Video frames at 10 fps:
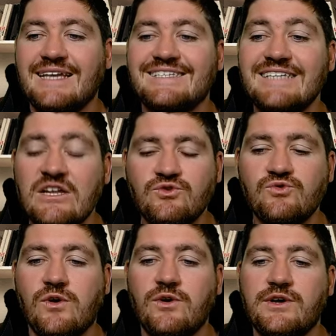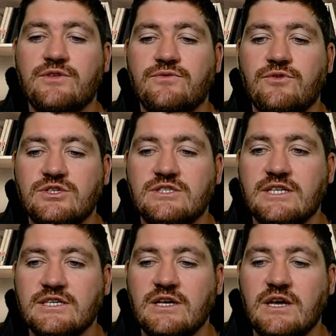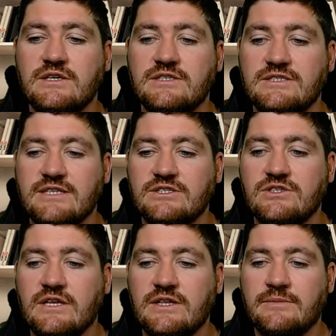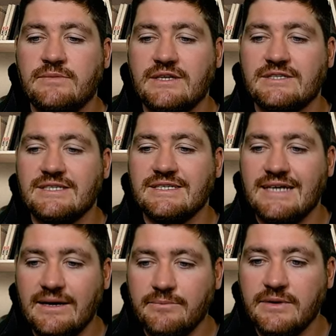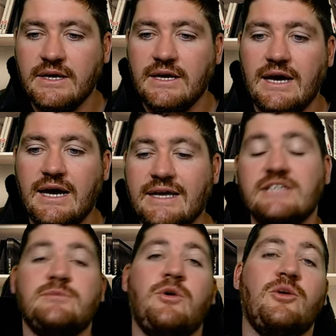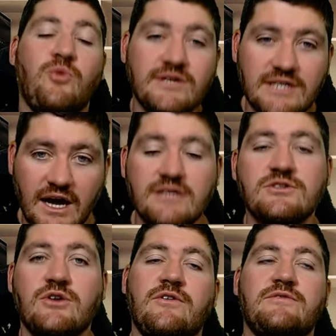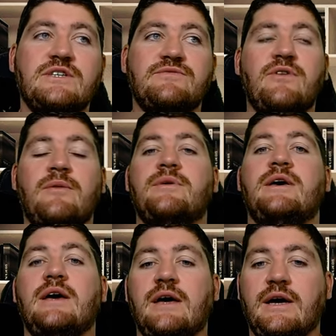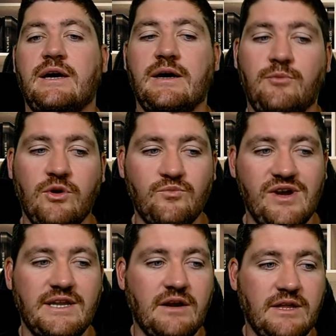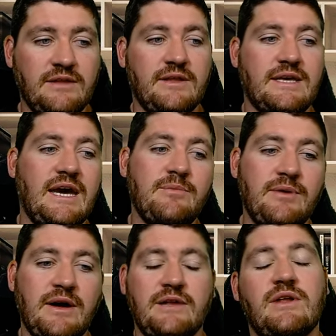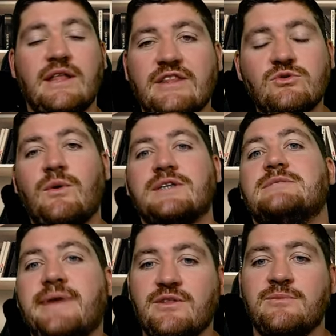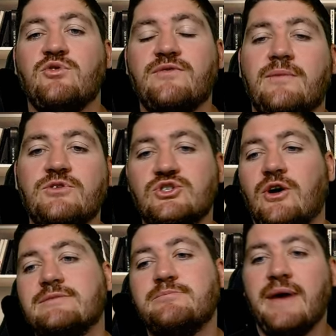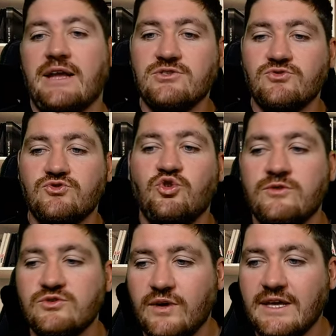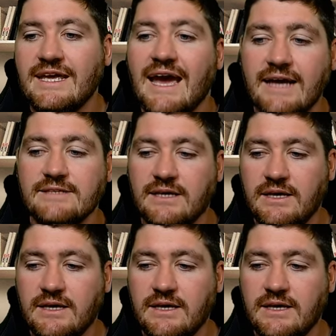a central role in the future six success um, that is to come. Uh, he is Paarl Boys High, so obviously from uh, born and bred down in the Cape, and that's where I wanted to make the move from the Sharks back to the Stormers, where he has